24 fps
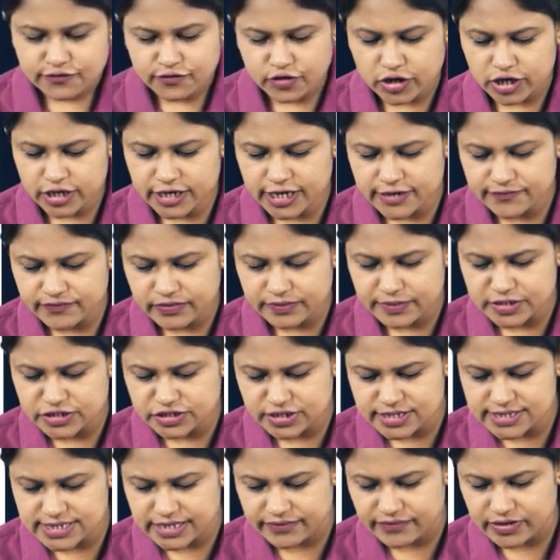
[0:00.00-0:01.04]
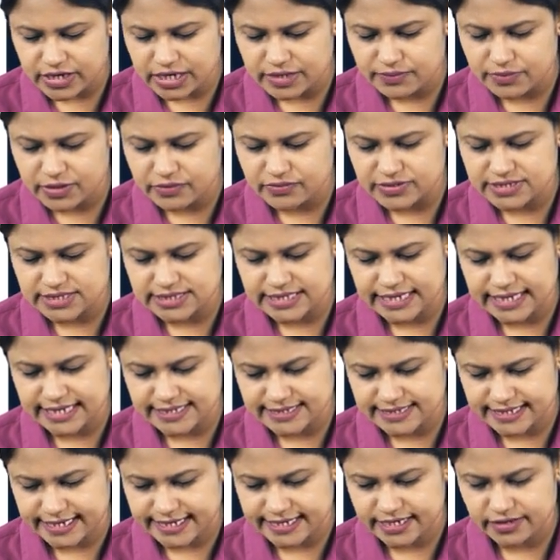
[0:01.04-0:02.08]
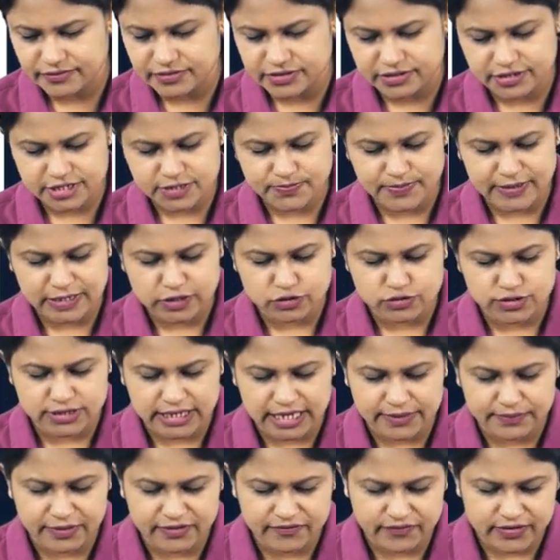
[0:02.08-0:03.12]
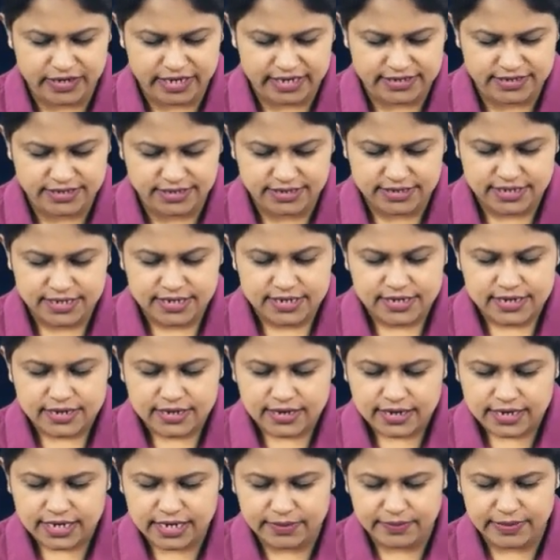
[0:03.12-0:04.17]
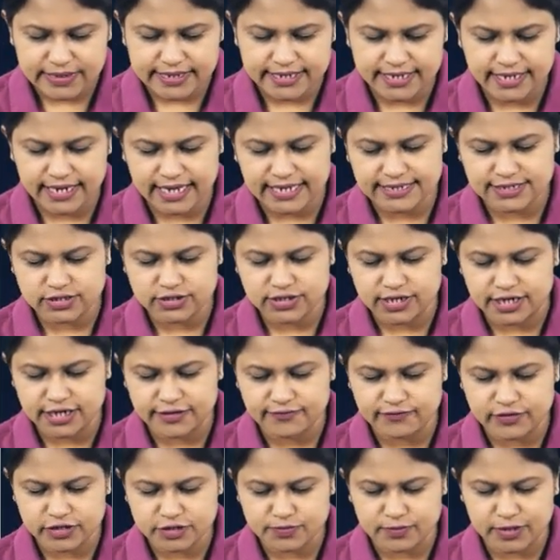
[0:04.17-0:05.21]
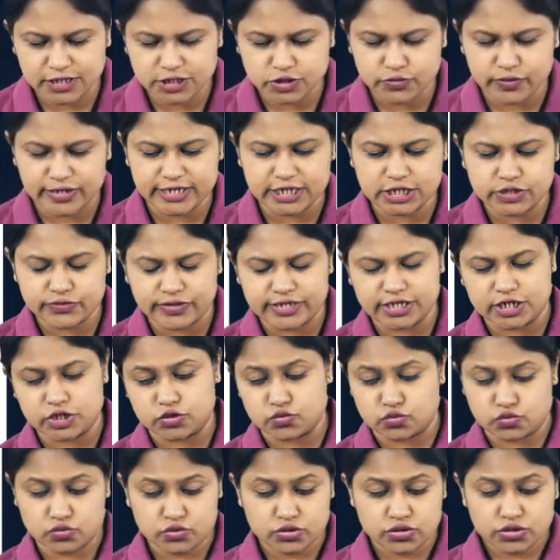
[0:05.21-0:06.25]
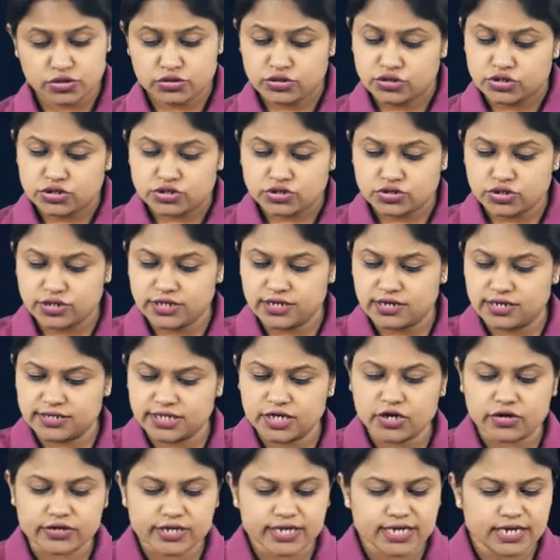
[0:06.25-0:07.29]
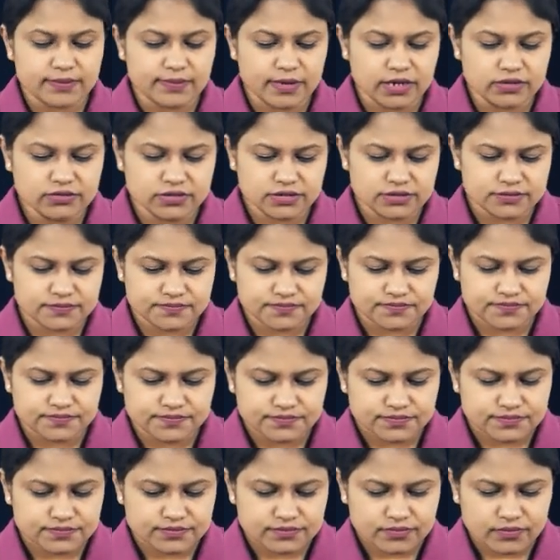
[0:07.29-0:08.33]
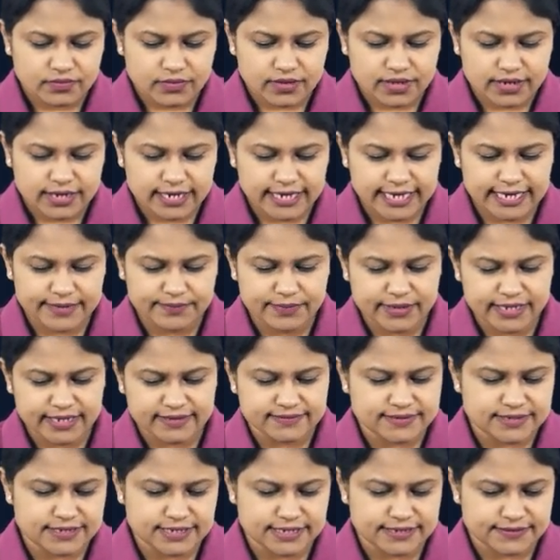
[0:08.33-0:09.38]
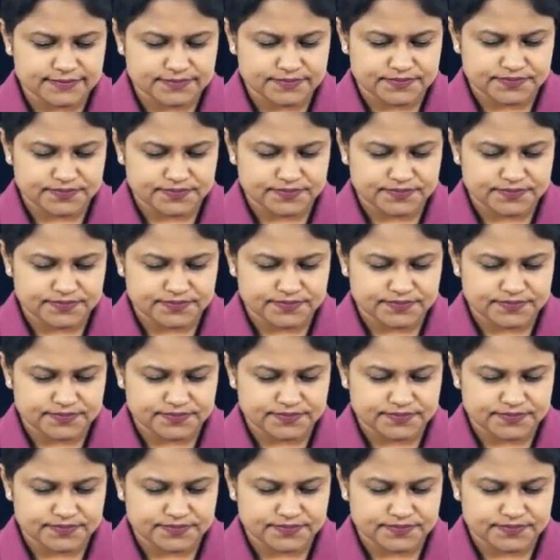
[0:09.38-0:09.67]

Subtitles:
Following information is available with CAZ with respect to ZB Finance Limited as on 31st March 2022. So here they are talking about NBFC.